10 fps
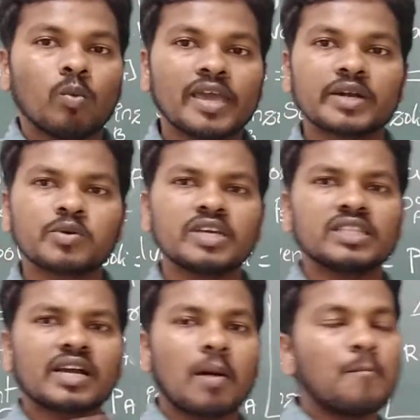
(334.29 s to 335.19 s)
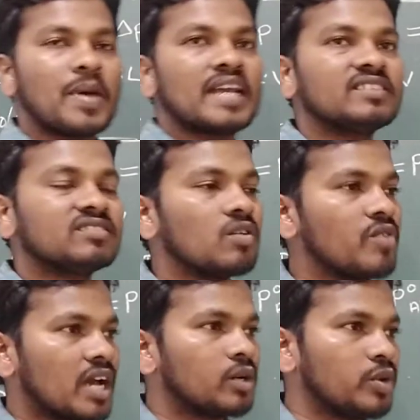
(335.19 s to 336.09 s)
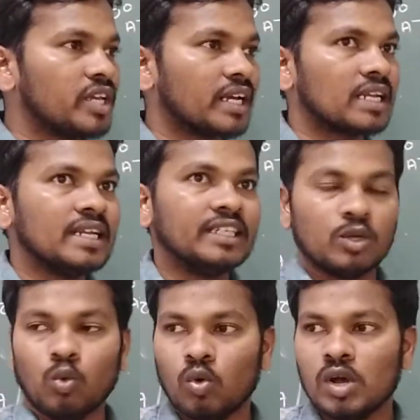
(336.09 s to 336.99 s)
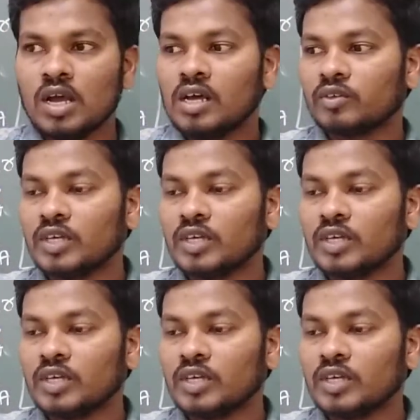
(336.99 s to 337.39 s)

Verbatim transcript: We are doing the comparison, we are doing relative,